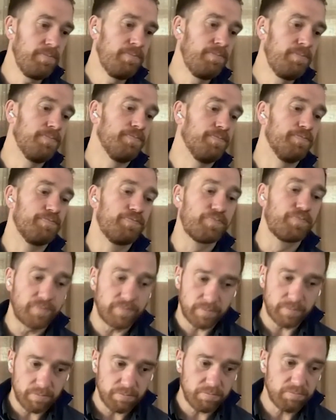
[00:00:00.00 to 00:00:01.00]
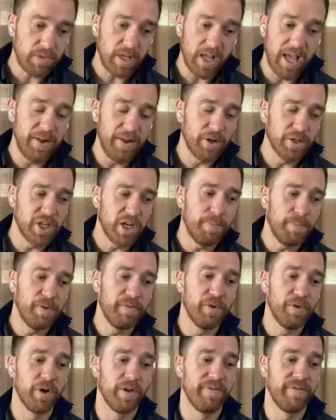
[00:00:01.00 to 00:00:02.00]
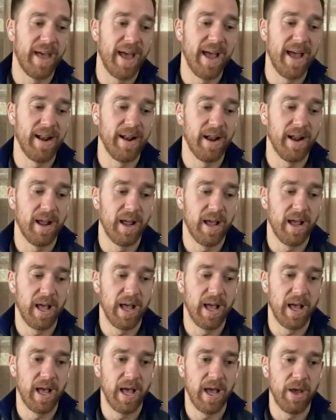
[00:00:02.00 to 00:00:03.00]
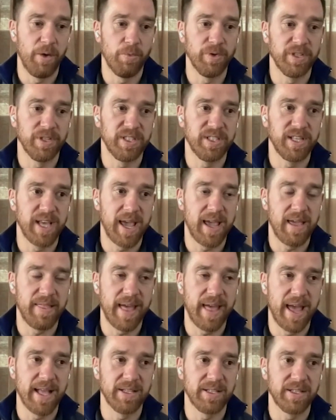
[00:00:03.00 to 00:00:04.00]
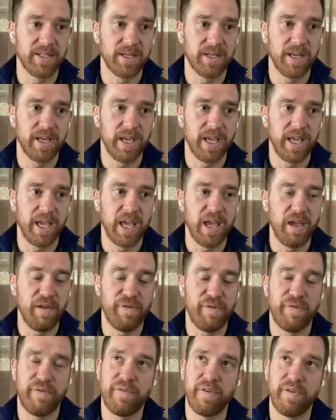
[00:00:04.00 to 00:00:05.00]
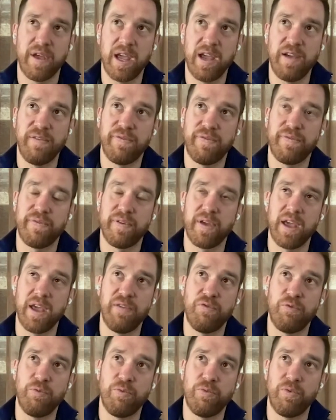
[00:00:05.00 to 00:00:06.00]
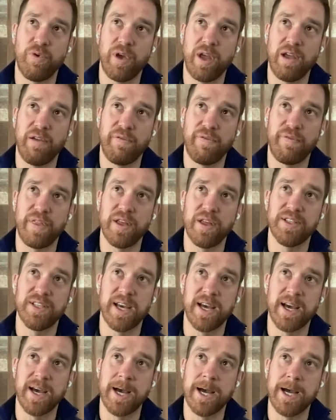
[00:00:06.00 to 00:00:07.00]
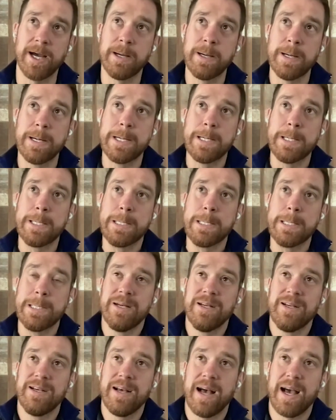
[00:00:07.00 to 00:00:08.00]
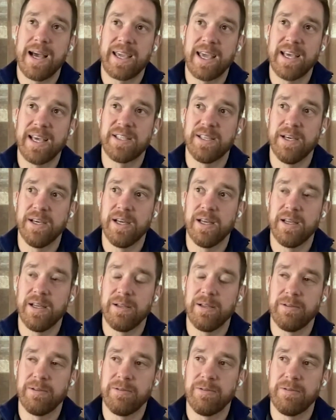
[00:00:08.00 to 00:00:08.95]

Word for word: and on top of all of that, I would say that if if if if there's a I guess a